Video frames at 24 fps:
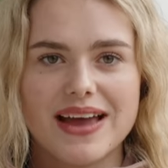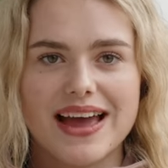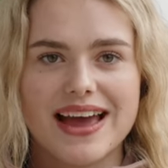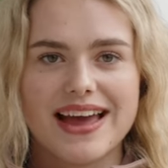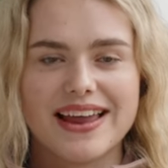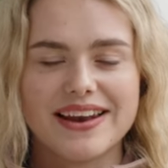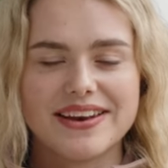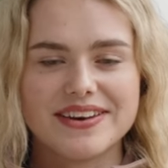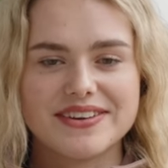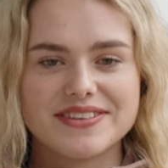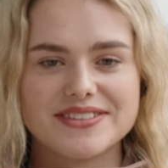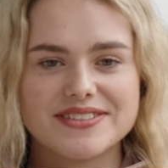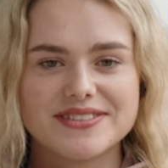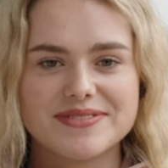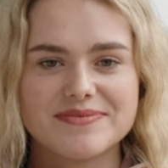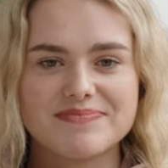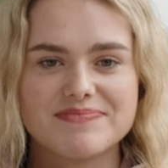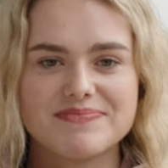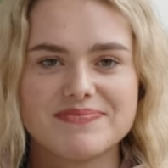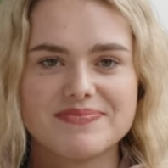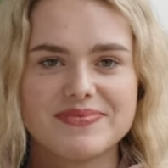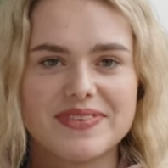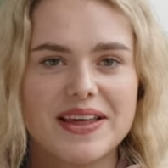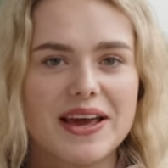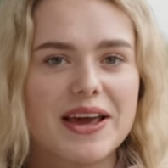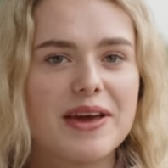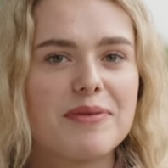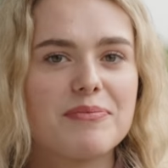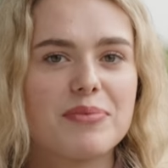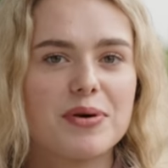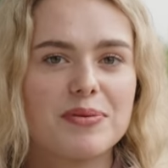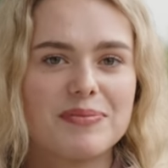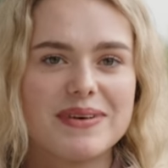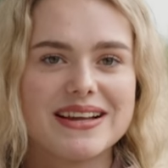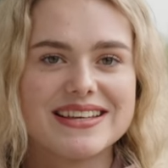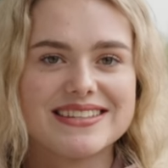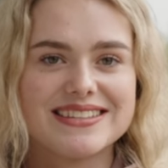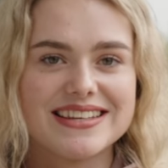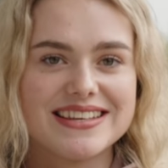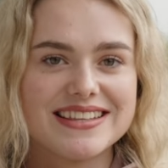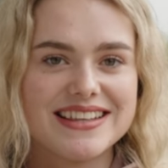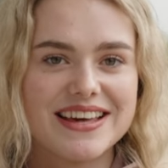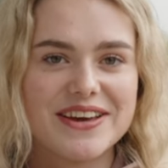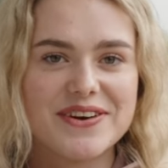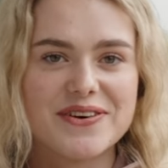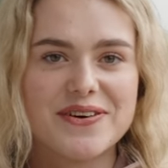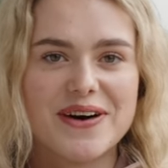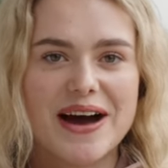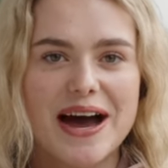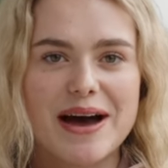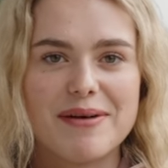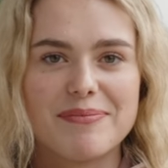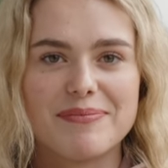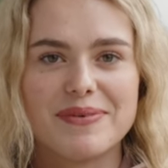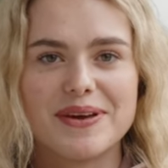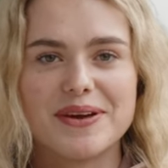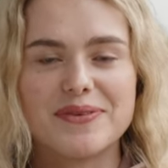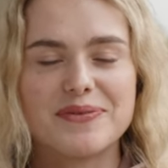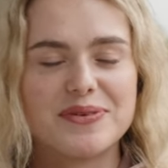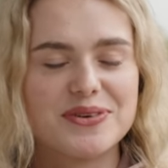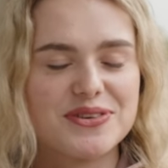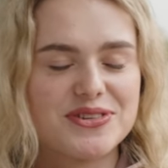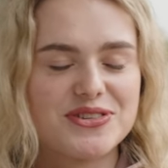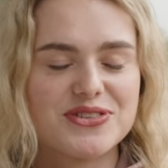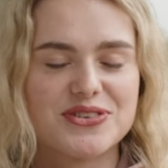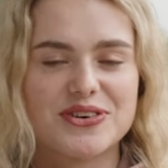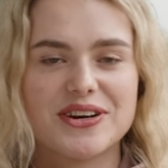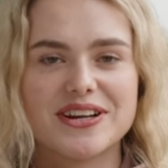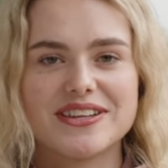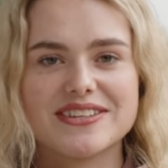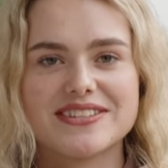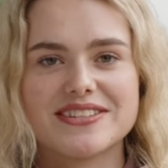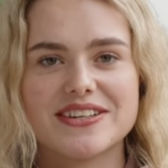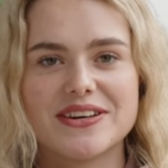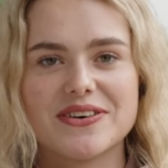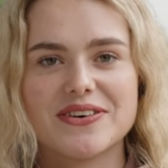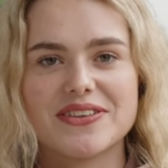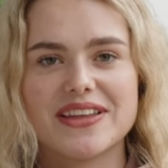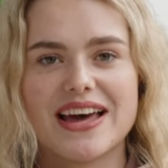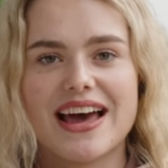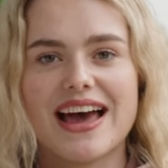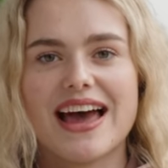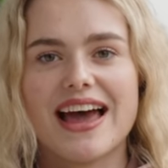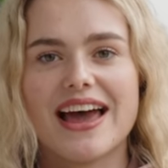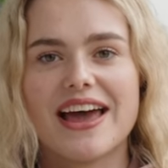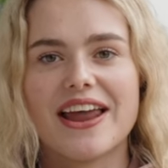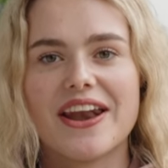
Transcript: and they can probably see that you're happy and want to try and steal that.